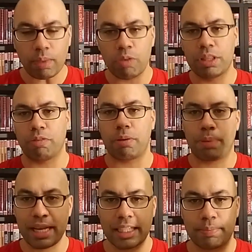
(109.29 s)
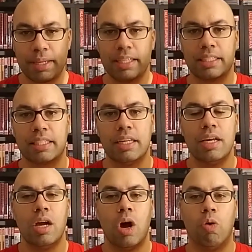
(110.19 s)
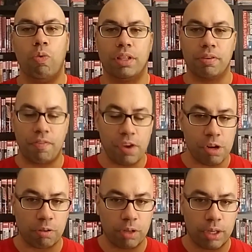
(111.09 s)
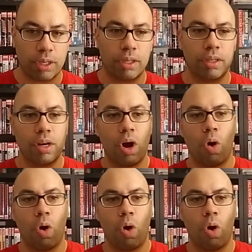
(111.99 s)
With the replacements, with the funeral,